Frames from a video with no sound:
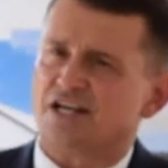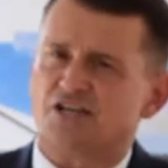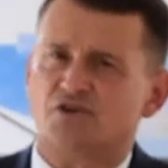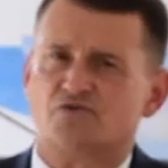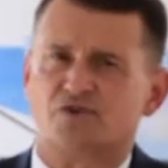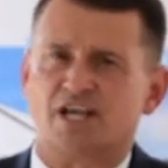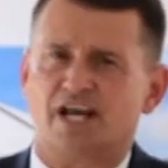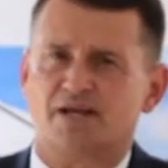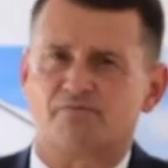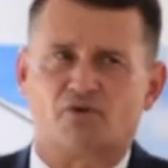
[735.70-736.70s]
you
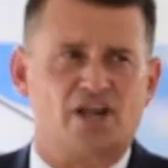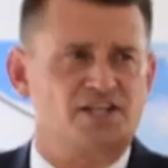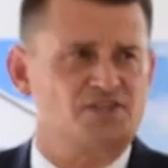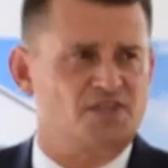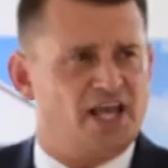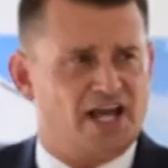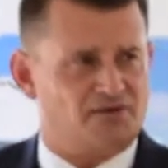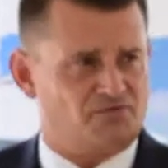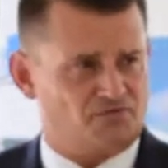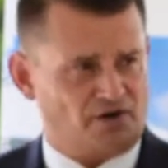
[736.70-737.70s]
can embrace
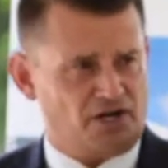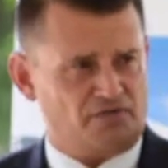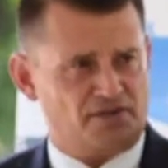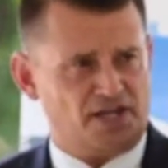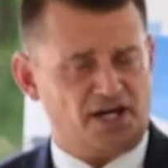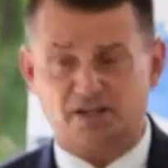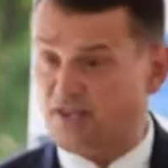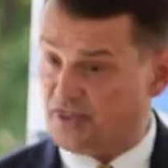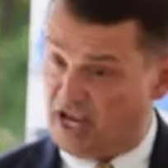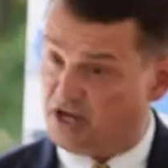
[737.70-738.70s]
that right over there.
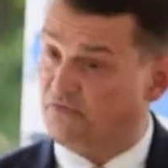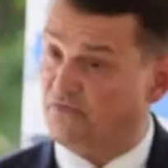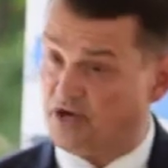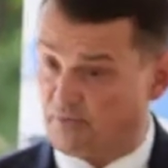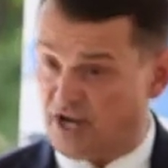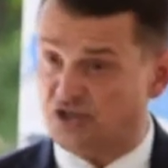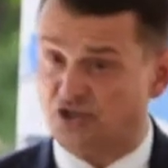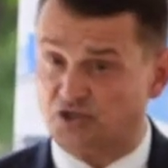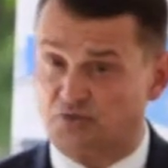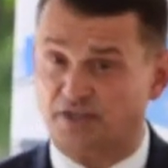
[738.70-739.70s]
And thank you for your
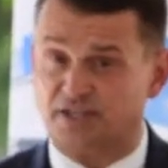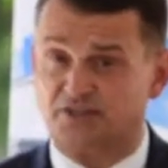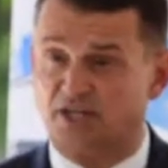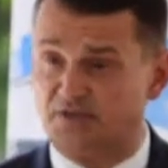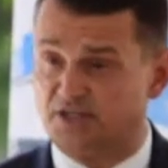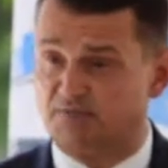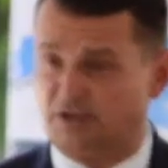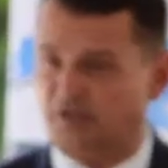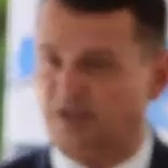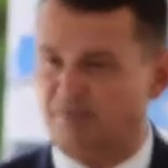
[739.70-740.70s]
patience with us on this
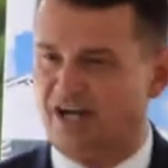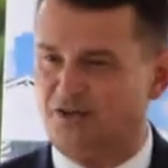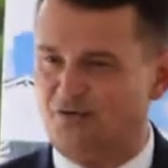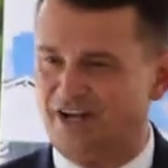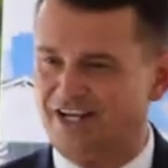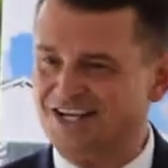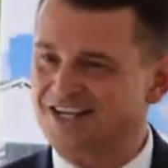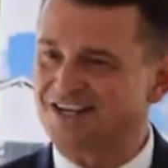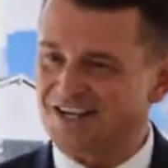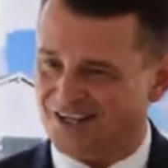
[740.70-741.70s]
building, by the way.
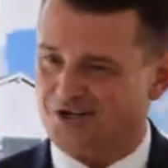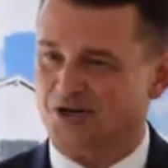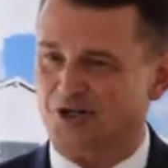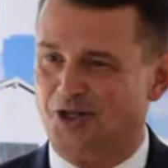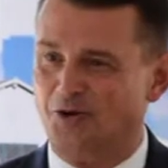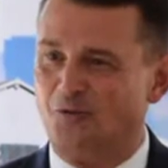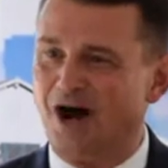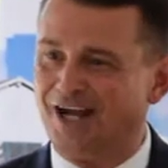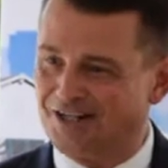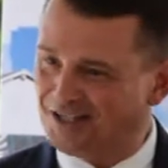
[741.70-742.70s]
It took a little
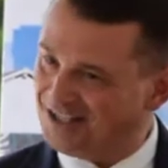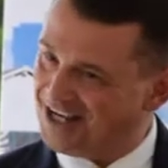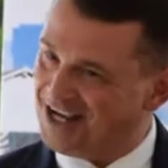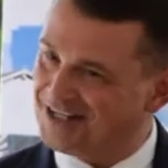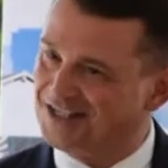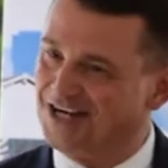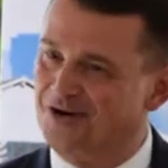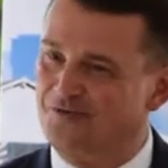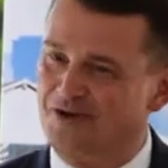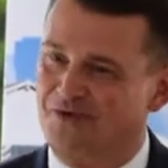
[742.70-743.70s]
while,
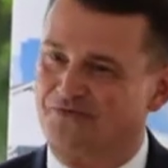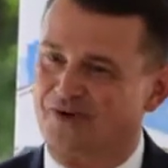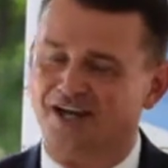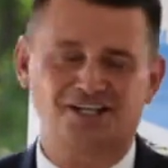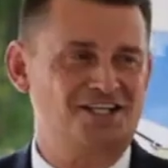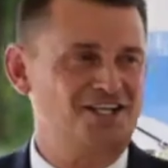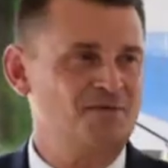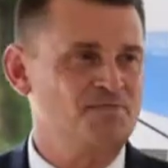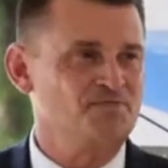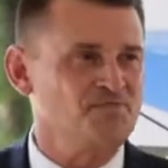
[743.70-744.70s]
and we finally
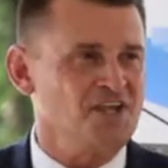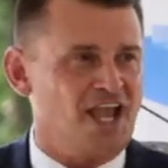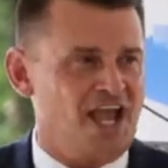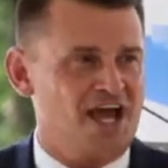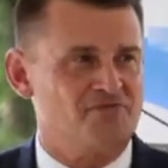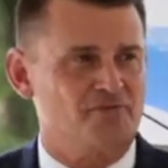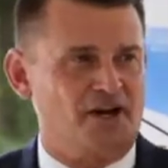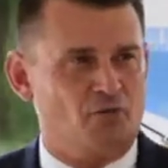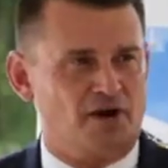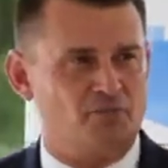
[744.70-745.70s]
have, but
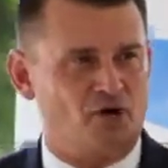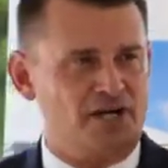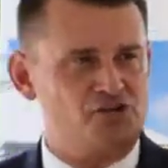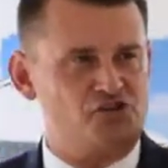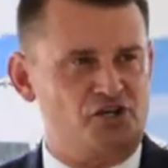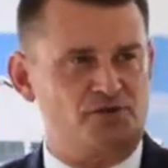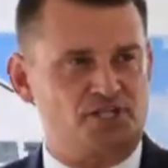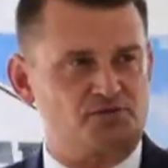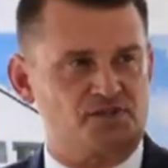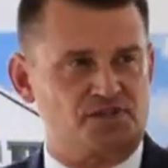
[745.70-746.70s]
at one point, as you know,
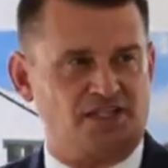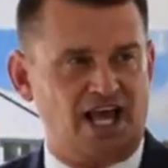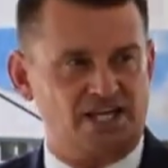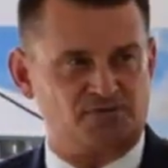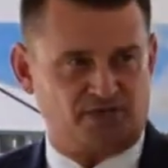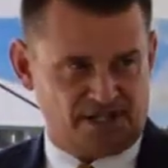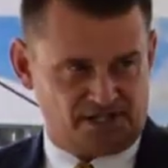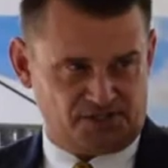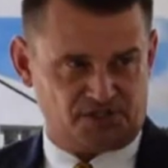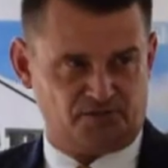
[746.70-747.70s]
this was the last
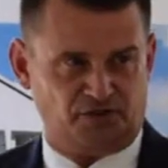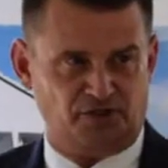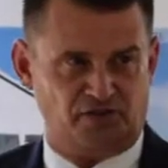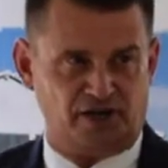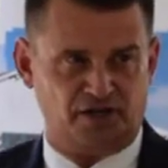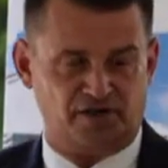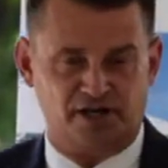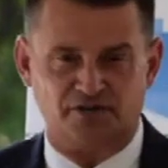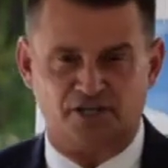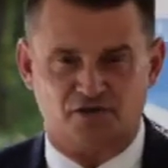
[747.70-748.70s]
place, this building right over
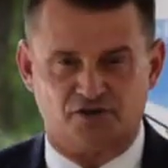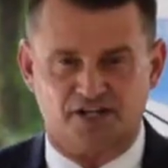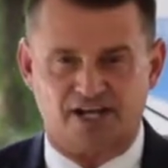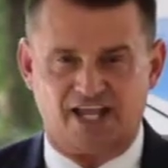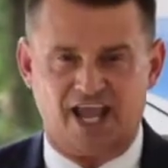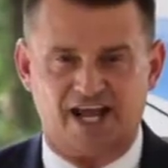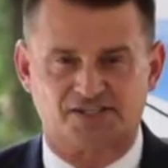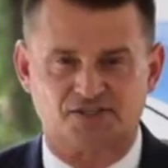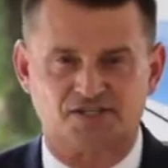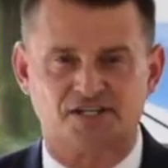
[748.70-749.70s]
here, that you could get gas